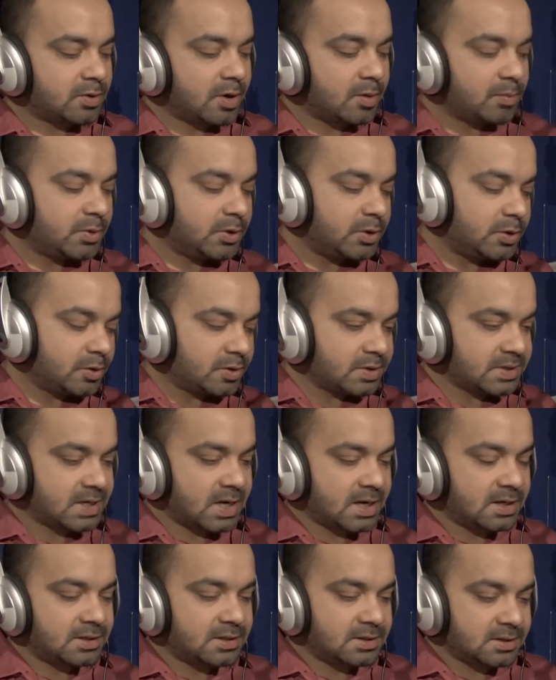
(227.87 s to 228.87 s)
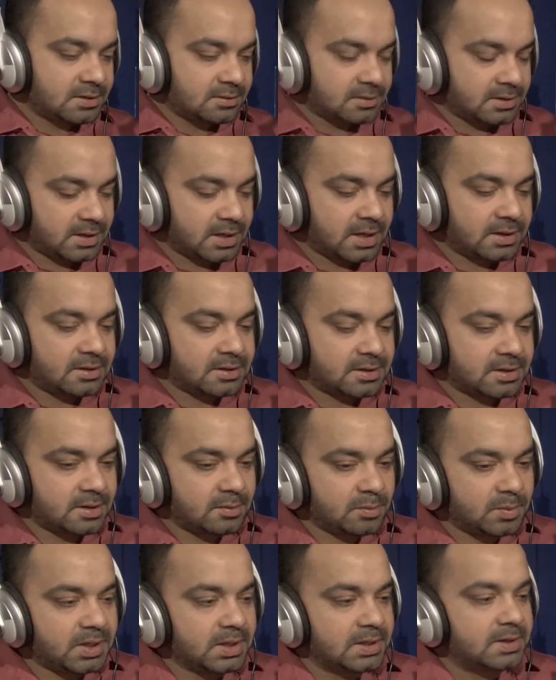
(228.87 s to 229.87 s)
from your side rather
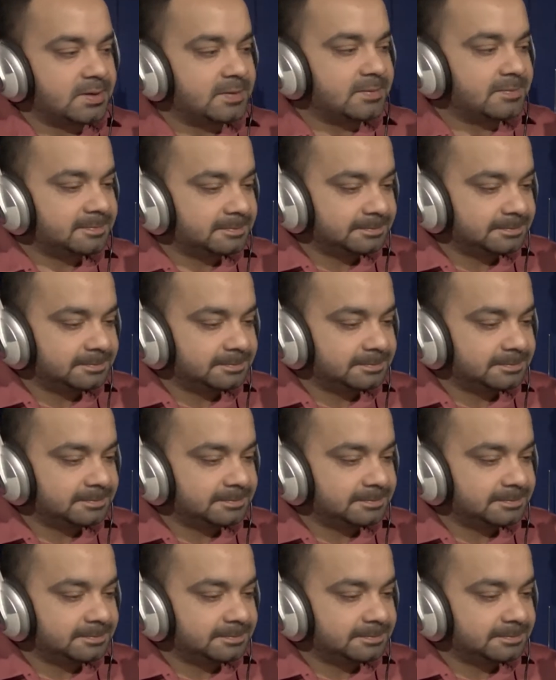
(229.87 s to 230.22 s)
than me.